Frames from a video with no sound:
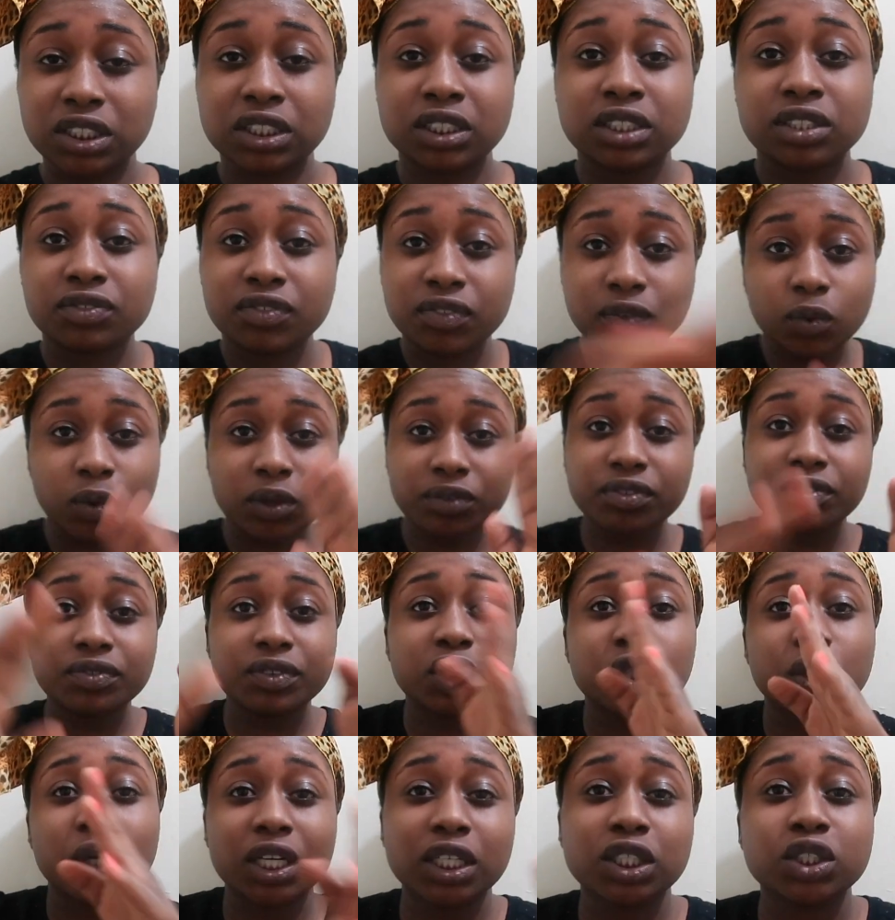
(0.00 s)
is,
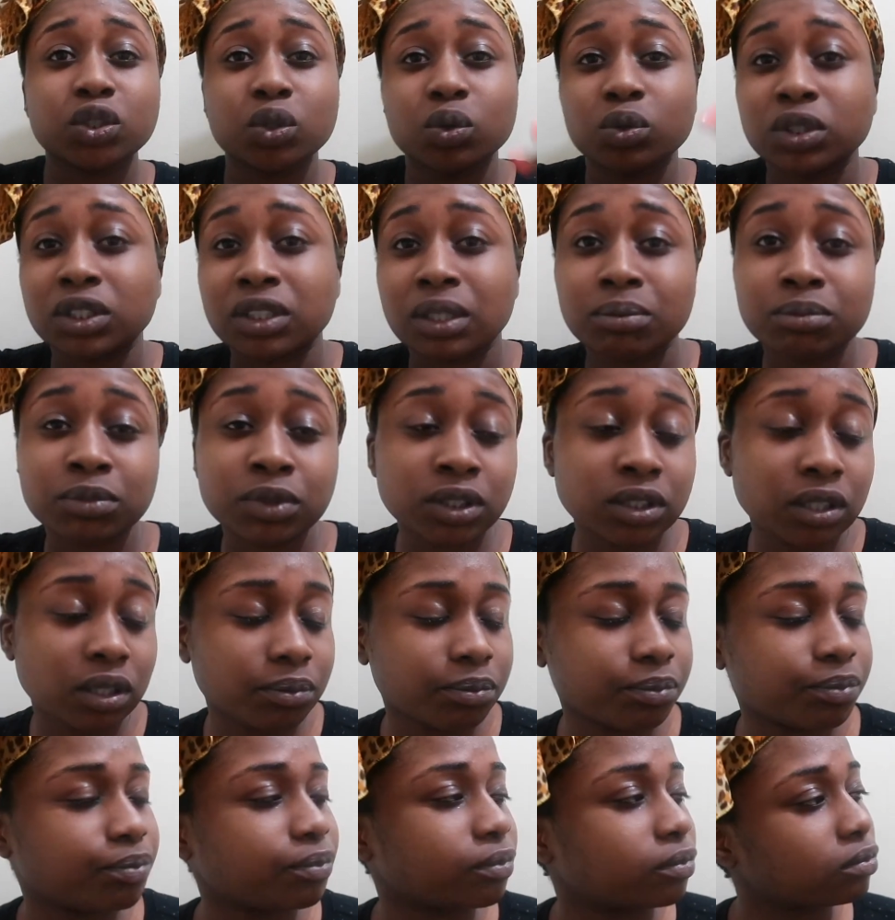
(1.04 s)
150 Credit Stone
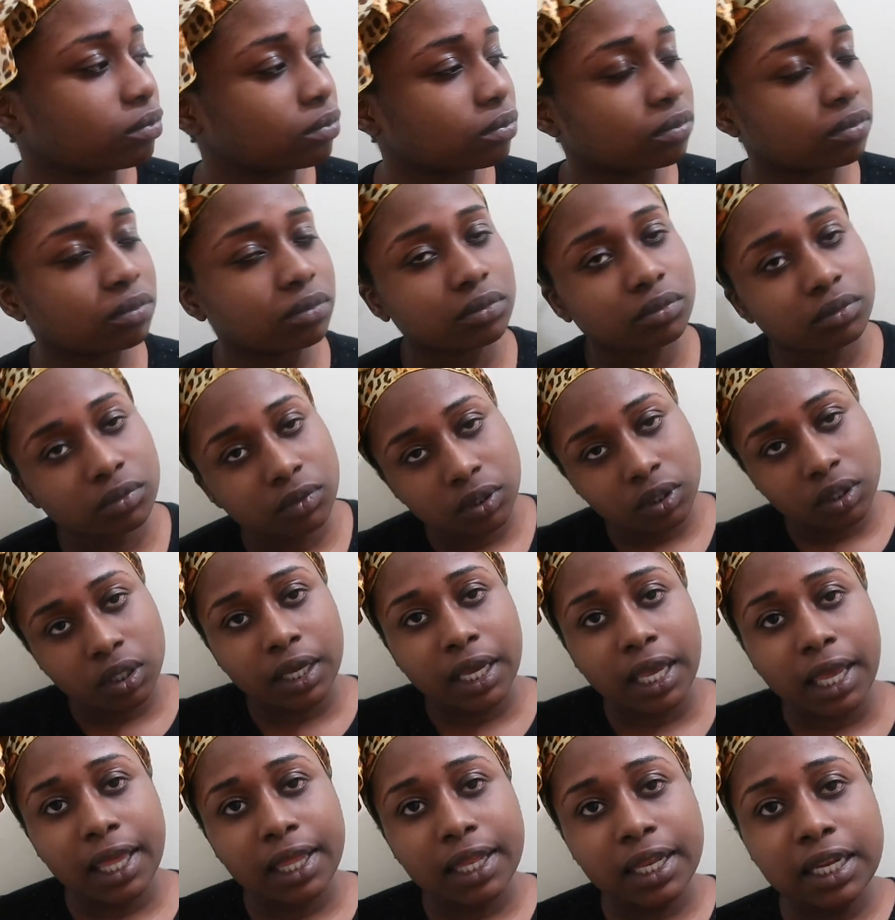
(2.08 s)
something.
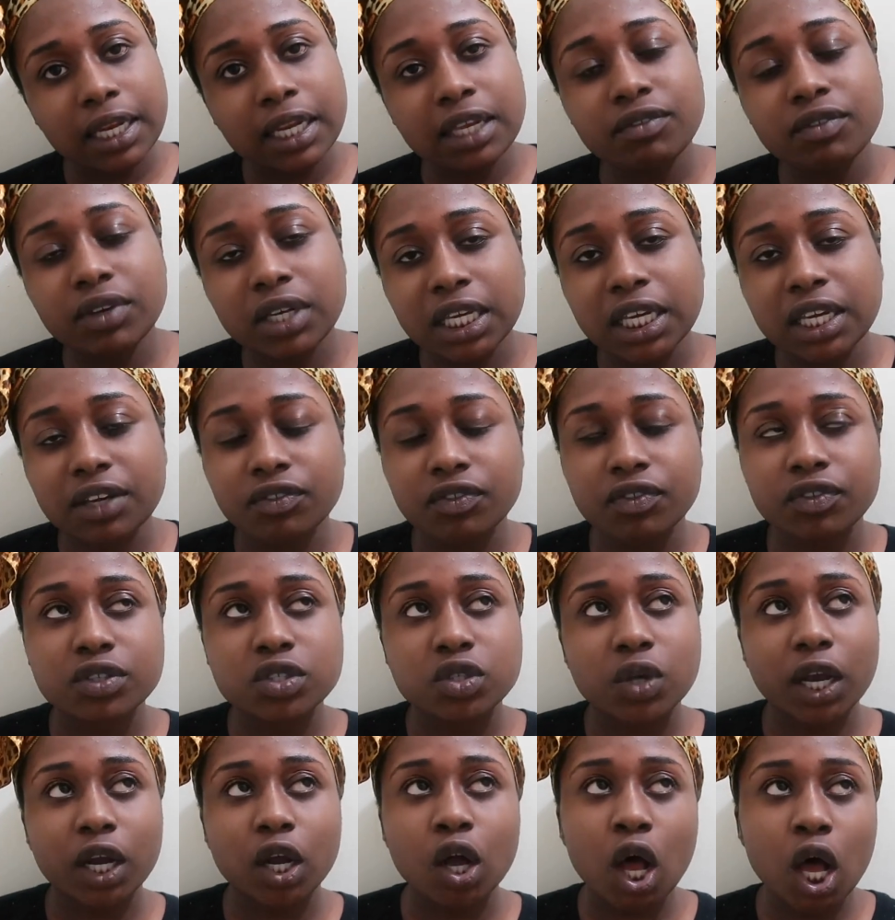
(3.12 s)
It didn't even leave.
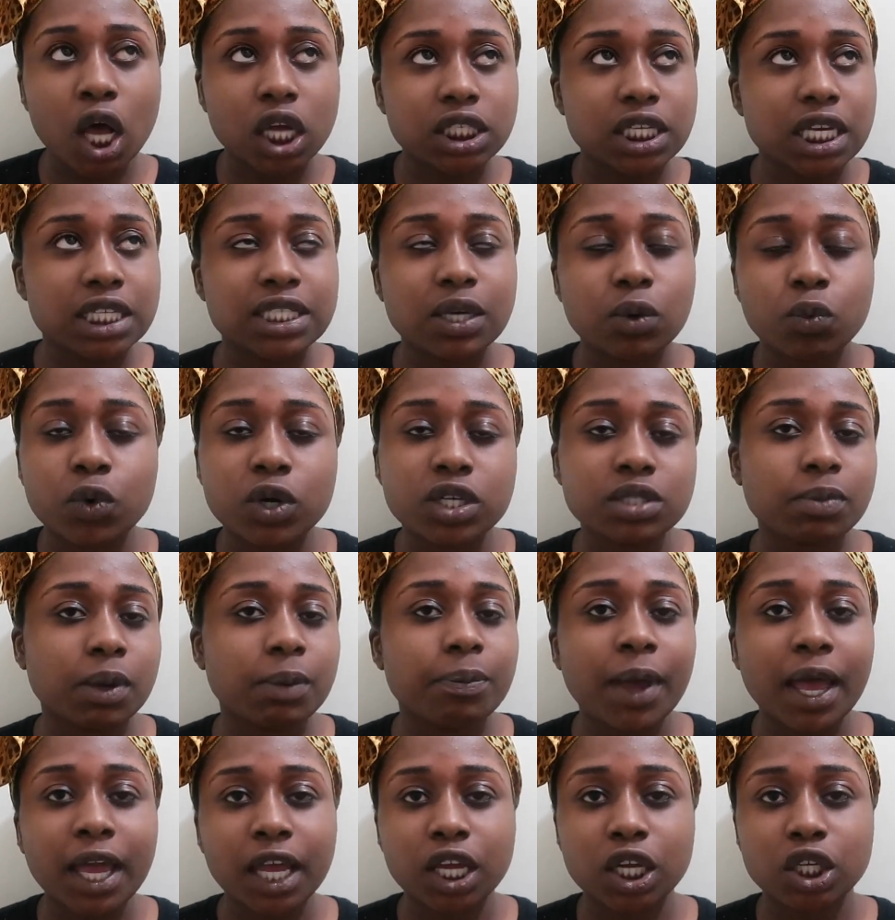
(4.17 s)
So I called, I said, where's my
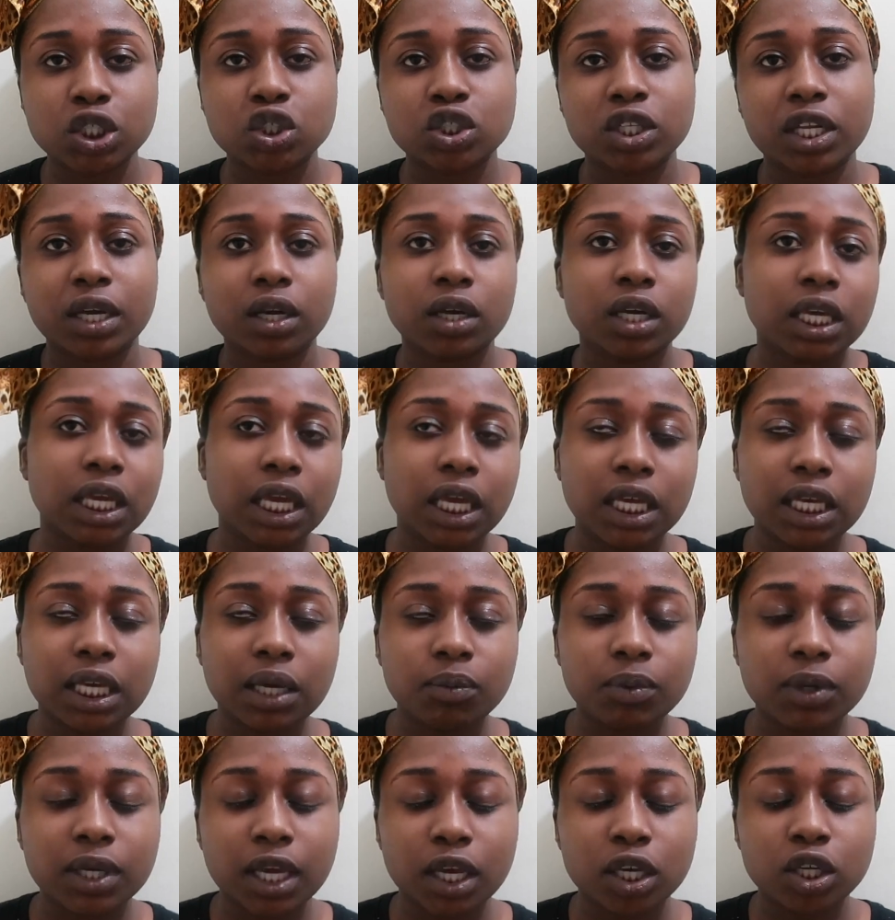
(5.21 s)
package? They're like, okay,
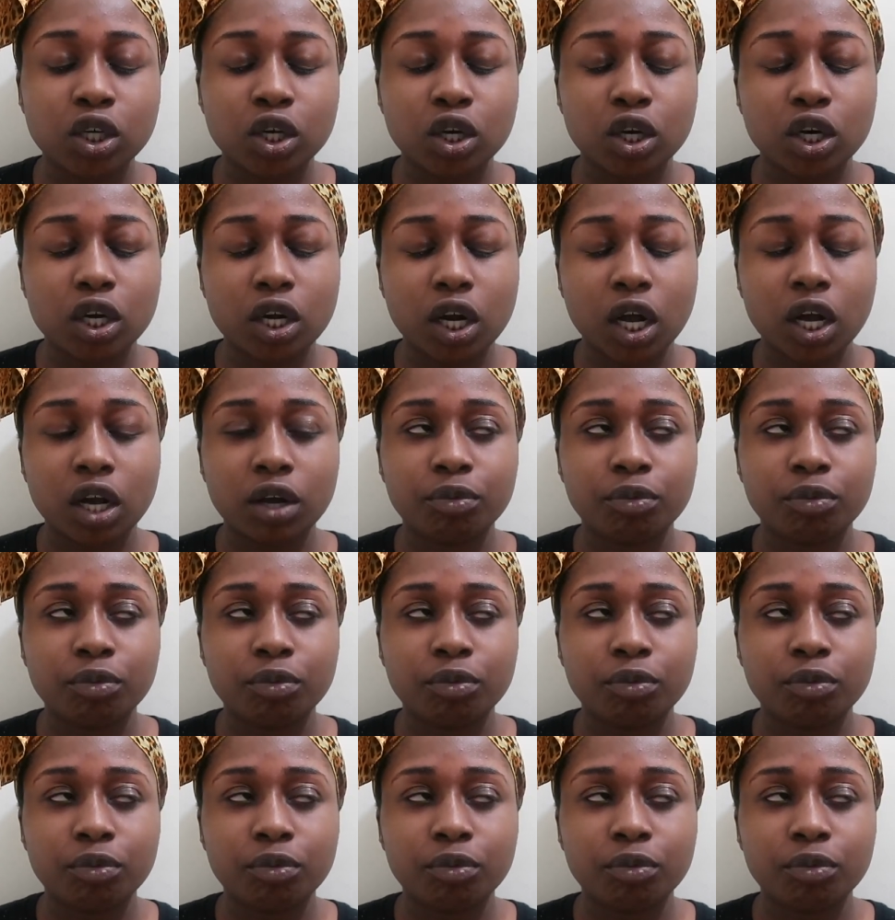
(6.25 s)
can we get your